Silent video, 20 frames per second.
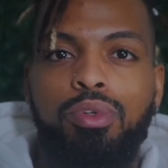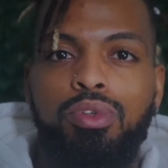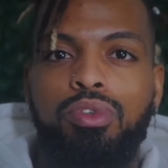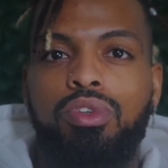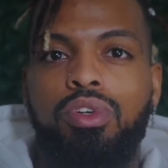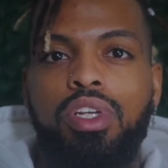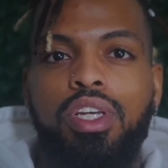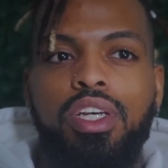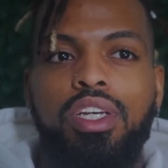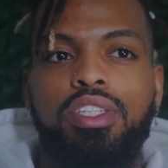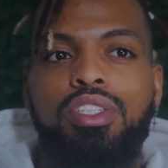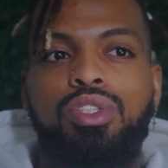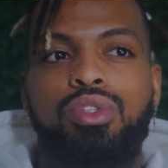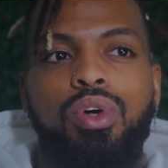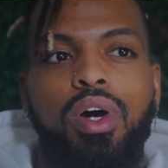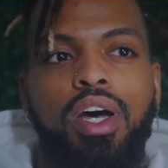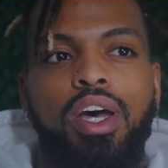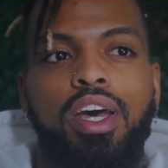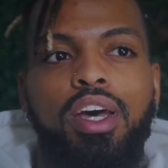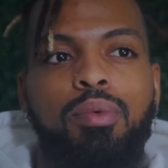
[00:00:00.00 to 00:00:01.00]
you know the issue
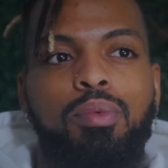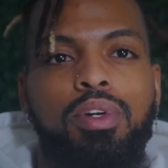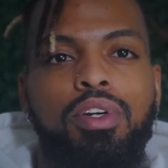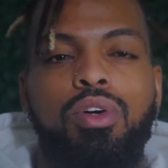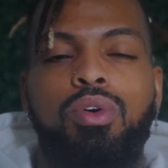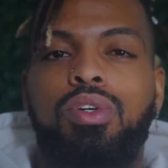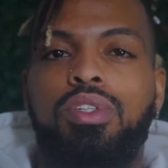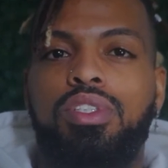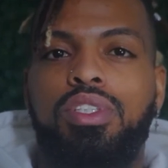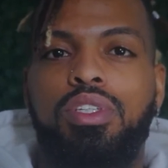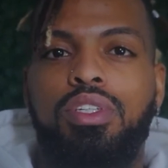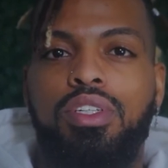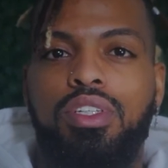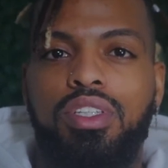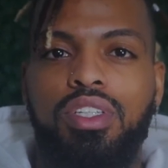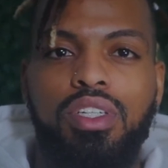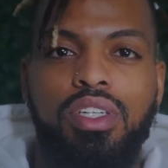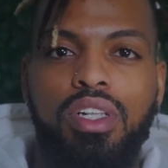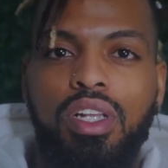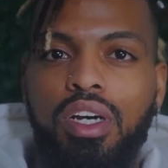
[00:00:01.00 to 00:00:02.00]
I had with going to
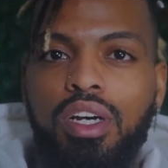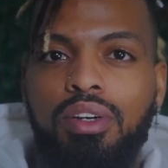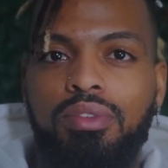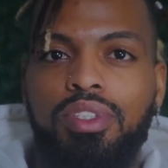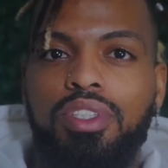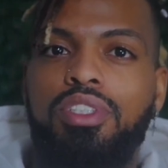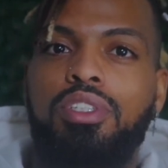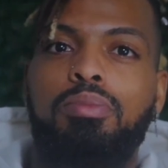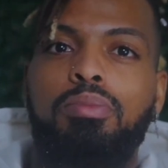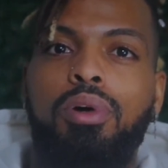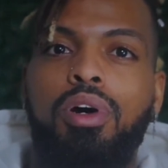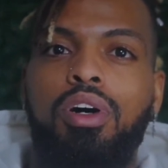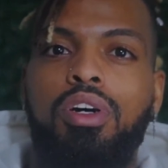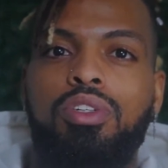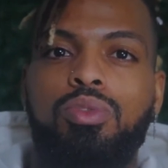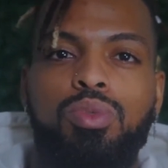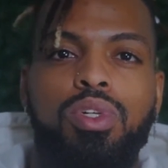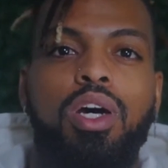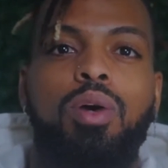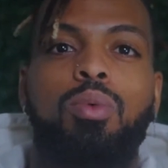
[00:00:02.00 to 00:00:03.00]
clubs and to
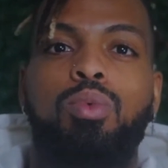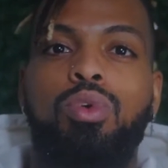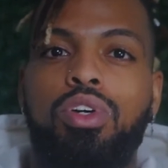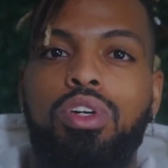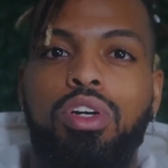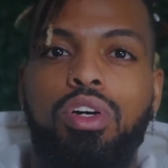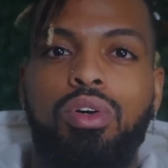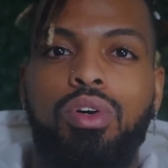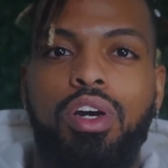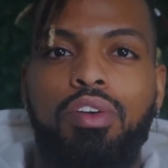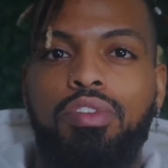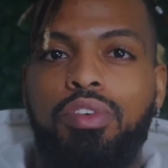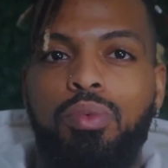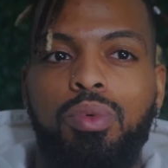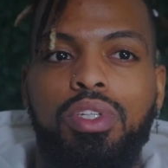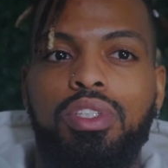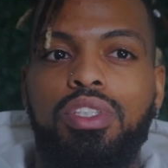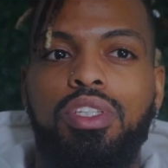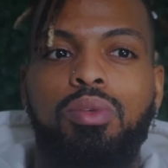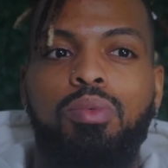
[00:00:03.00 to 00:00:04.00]
bars when I would go every
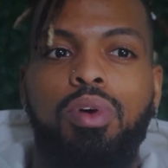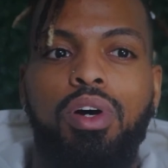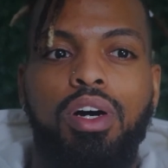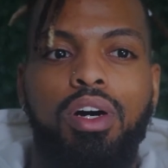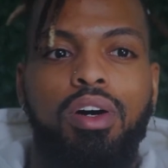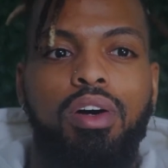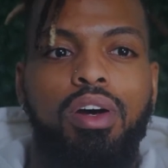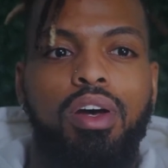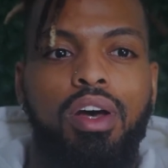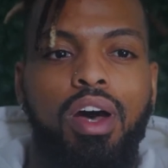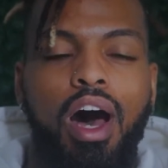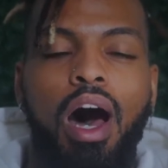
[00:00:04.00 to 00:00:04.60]
once in a while?